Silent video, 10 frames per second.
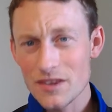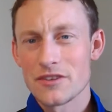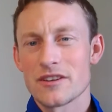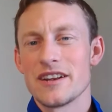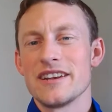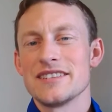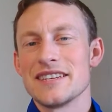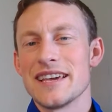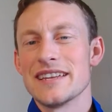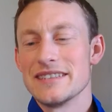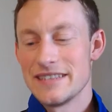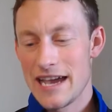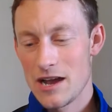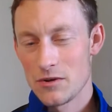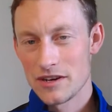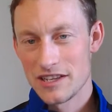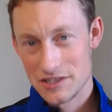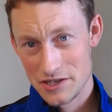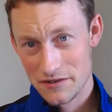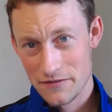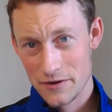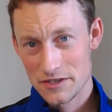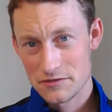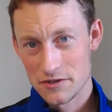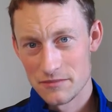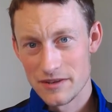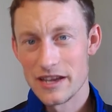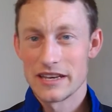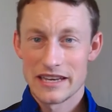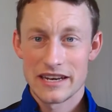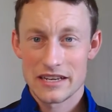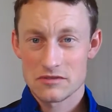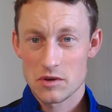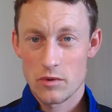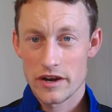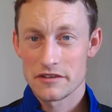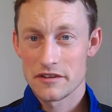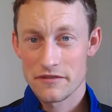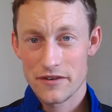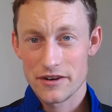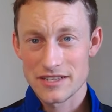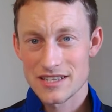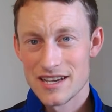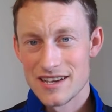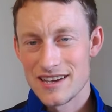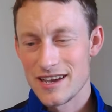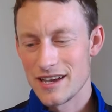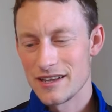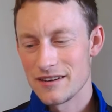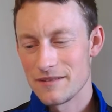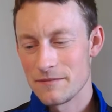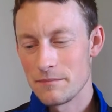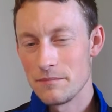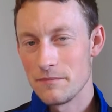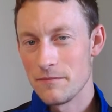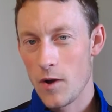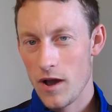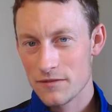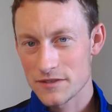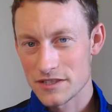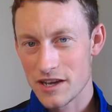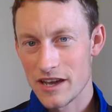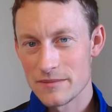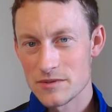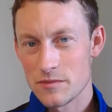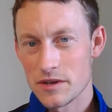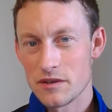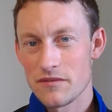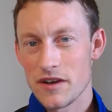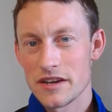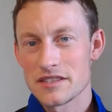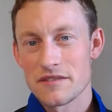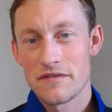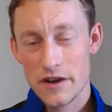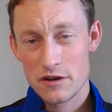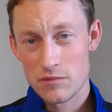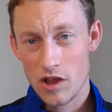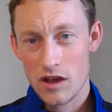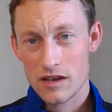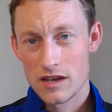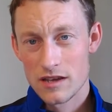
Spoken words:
you're going to need to get down into your furnace room and get an extra wire to your furnace. And oftentimes what you'll find is a fire block